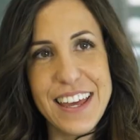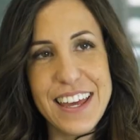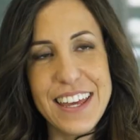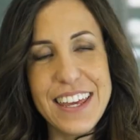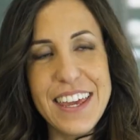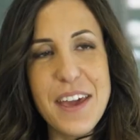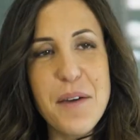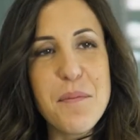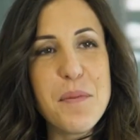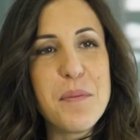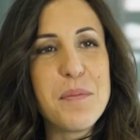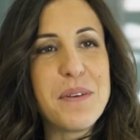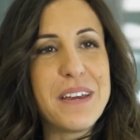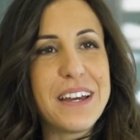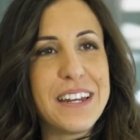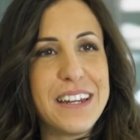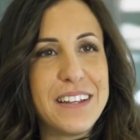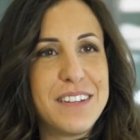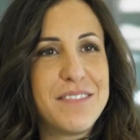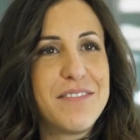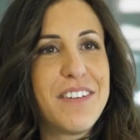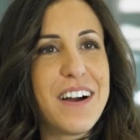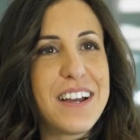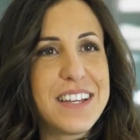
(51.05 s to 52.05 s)
Yeah, maybe an
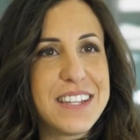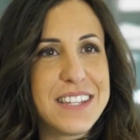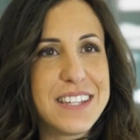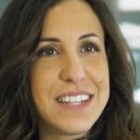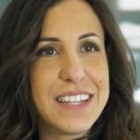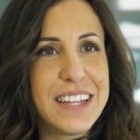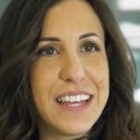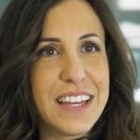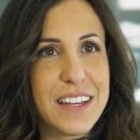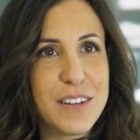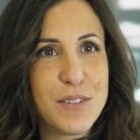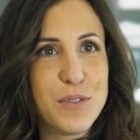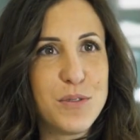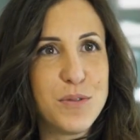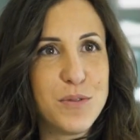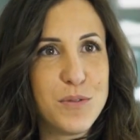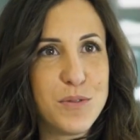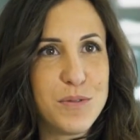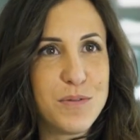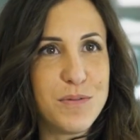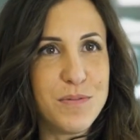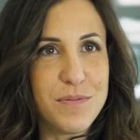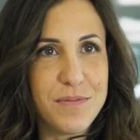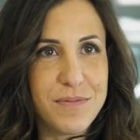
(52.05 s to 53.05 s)
advice that I could
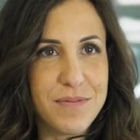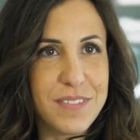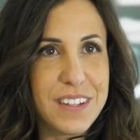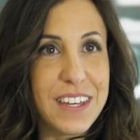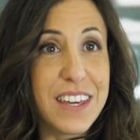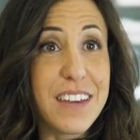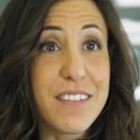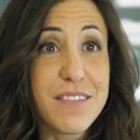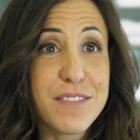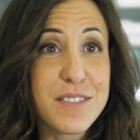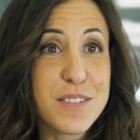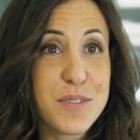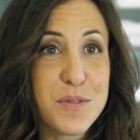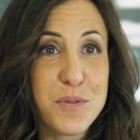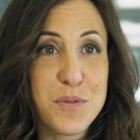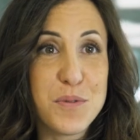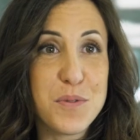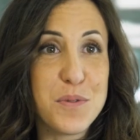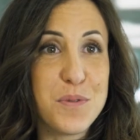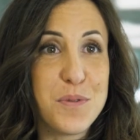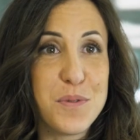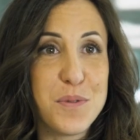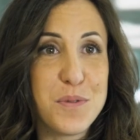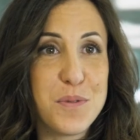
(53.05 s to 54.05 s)
give
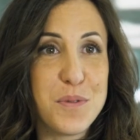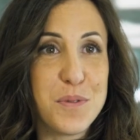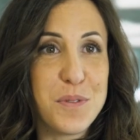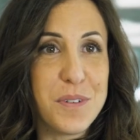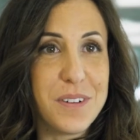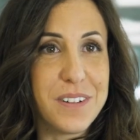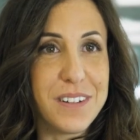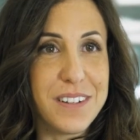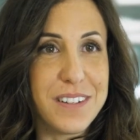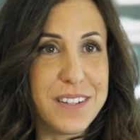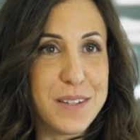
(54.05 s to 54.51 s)
to uh,